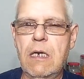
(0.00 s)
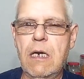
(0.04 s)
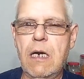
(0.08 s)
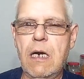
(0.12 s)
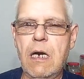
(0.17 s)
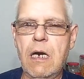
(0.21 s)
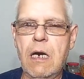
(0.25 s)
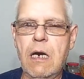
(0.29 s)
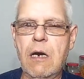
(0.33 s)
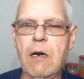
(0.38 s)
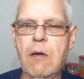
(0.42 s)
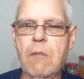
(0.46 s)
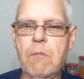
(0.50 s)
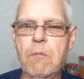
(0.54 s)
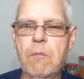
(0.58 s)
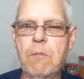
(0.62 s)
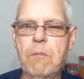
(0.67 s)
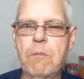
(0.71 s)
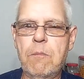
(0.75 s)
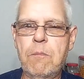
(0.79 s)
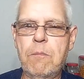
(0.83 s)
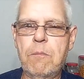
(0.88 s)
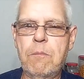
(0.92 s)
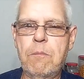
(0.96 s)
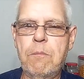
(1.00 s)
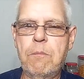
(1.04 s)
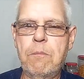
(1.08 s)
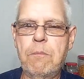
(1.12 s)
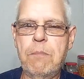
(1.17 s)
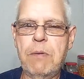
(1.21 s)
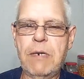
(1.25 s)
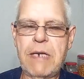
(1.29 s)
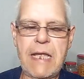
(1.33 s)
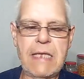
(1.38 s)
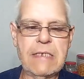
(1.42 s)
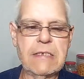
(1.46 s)

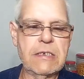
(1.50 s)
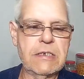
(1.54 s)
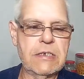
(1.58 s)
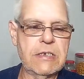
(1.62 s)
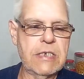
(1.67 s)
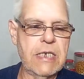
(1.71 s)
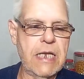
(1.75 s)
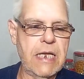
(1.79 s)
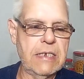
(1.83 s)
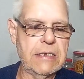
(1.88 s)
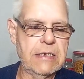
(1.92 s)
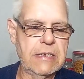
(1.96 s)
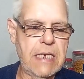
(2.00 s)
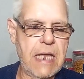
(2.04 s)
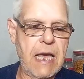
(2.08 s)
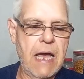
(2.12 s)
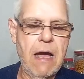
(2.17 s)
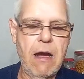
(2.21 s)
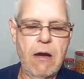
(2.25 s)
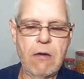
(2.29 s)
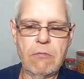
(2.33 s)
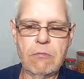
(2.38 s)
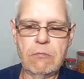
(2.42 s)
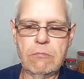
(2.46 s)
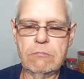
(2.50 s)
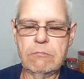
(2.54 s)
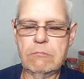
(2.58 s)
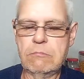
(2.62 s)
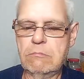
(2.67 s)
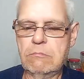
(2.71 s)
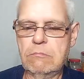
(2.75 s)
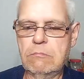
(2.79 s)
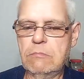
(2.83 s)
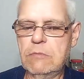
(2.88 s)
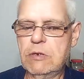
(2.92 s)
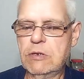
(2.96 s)
But as it stands now,
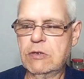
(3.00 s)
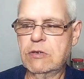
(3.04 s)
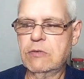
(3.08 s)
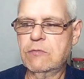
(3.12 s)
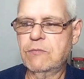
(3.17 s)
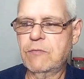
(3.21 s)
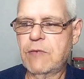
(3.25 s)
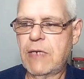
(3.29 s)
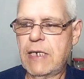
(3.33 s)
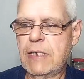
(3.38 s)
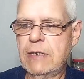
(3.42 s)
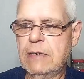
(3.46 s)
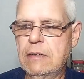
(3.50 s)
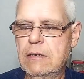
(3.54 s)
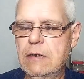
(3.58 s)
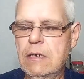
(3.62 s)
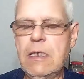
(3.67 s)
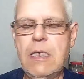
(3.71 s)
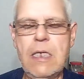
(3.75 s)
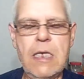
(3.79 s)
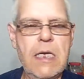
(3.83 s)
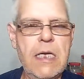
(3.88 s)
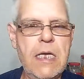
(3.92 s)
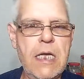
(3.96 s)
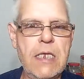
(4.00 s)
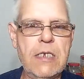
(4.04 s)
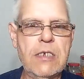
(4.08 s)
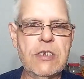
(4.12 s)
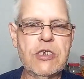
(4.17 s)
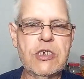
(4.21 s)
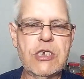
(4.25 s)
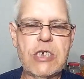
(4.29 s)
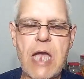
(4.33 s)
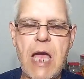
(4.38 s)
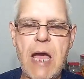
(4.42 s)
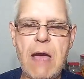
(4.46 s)
this is fine. In the
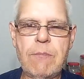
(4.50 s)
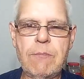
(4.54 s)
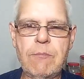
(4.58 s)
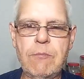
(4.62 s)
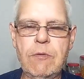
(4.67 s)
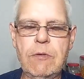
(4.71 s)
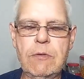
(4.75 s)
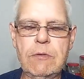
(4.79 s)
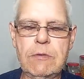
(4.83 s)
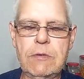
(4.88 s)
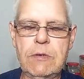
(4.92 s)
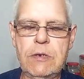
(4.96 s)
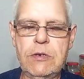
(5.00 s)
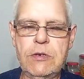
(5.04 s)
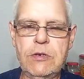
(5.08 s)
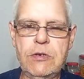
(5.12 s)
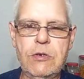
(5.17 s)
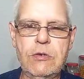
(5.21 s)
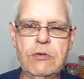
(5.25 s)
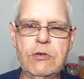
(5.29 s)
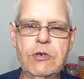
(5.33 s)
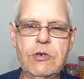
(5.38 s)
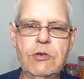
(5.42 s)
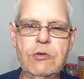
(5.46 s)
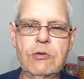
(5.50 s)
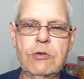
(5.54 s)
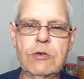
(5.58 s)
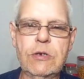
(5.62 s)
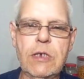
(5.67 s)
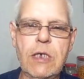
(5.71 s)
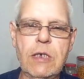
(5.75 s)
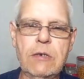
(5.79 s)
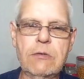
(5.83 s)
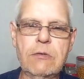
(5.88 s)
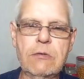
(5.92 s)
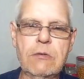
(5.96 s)
shop, it's usually
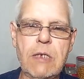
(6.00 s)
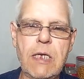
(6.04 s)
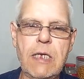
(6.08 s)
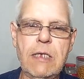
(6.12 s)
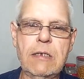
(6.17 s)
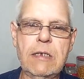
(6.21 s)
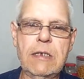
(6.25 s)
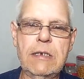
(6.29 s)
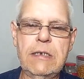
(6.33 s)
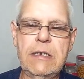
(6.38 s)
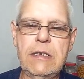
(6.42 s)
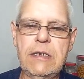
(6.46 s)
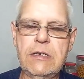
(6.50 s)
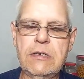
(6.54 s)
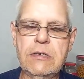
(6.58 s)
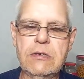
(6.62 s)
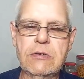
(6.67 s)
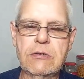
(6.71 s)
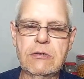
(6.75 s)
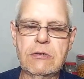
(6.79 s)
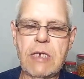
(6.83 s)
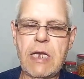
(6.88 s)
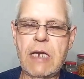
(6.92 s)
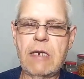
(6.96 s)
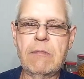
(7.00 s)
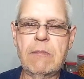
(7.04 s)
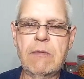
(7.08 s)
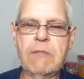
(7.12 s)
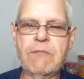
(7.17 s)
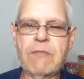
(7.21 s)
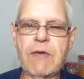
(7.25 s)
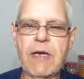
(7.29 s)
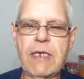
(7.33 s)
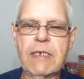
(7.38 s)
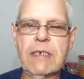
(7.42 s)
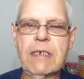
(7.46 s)
under LEDs, so that'll be
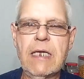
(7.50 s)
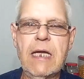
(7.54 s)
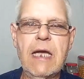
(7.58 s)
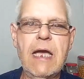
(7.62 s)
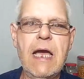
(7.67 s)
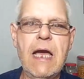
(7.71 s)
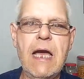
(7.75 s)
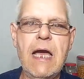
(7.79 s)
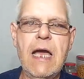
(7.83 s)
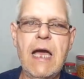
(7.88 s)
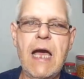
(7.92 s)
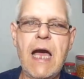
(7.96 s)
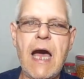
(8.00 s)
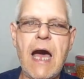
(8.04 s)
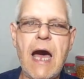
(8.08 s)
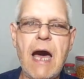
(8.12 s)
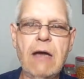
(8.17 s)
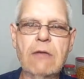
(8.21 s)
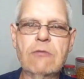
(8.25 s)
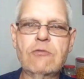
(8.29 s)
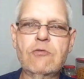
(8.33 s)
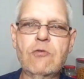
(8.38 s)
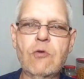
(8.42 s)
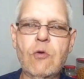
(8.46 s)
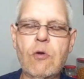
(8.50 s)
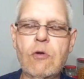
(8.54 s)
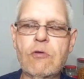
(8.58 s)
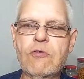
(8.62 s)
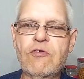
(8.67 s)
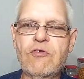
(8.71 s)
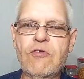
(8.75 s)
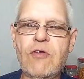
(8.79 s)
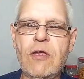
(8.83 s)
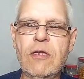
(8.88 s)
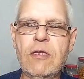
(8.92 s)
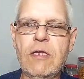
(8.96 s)
fine. Outdoor
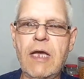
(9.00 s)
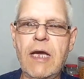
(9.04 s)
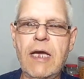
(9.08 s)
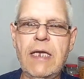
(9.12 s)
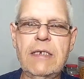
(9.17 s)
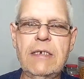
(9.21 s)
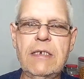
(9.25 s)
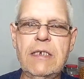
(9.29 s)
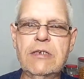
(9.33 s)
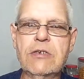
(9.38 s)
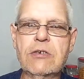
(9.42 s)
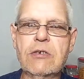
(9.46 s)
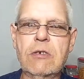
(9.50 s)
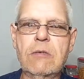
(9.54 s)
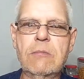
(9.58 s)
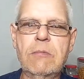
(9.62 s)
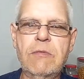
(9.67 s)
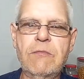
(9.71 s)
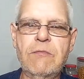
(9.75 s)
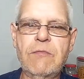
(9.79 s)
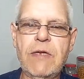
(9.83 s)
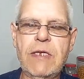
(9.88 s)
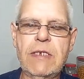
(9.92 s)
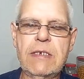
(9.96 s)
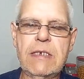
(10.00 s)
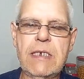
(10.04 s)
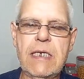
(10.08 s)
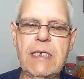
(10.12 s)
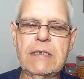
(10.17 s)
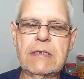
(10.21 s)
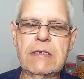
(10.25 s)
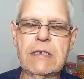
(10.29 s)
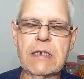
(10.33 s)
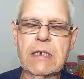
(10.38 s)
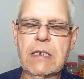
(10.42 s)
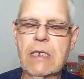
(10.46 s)
sunlight, it's going to be
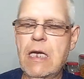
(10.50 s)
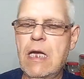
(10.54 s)
fantastic.